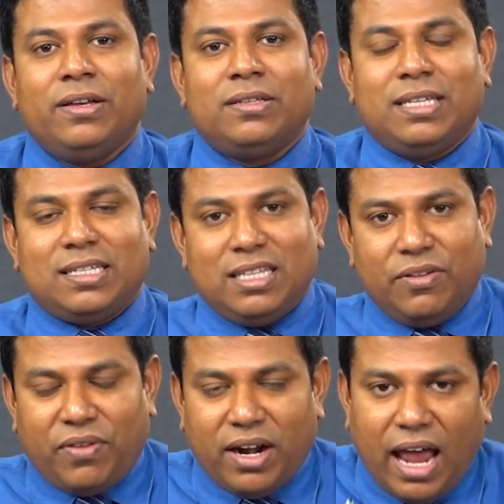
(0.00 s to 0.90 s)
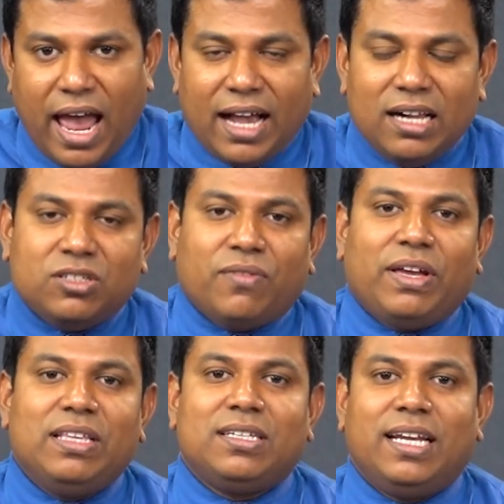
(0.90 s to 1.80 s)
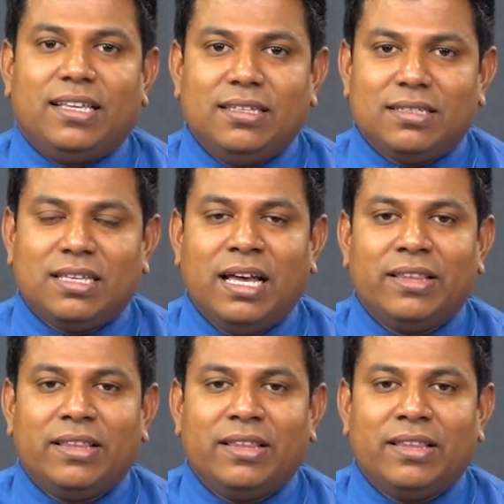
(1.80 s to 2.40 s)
6 different angles of incidence,